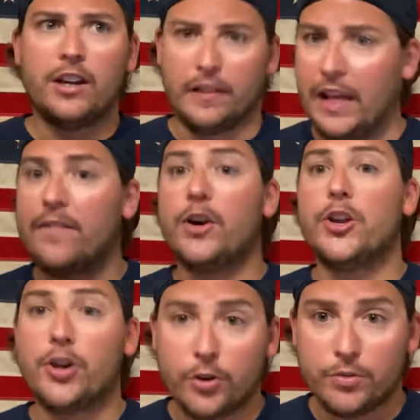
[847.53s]
a lot of
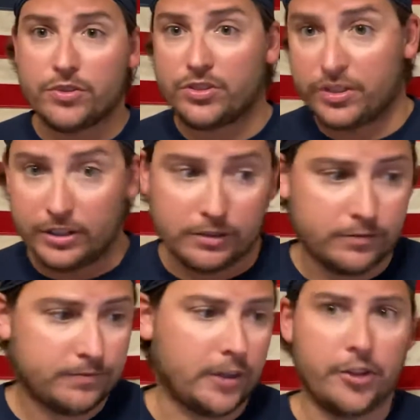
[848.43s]
unknowns still,
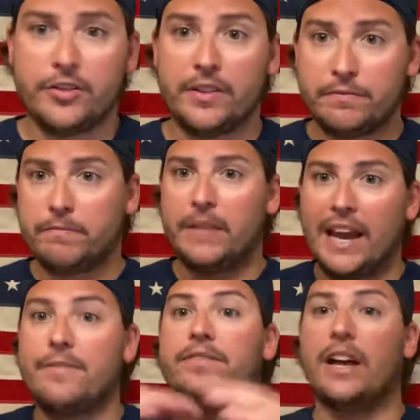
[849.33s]
other than they
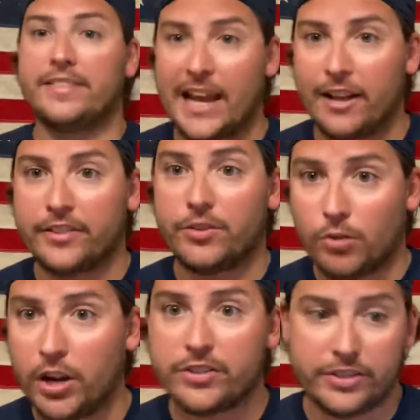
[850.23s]
have a talented
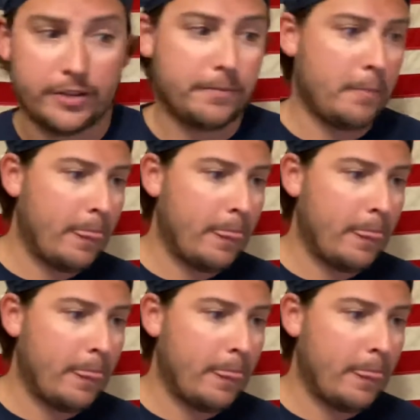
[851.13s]
roster.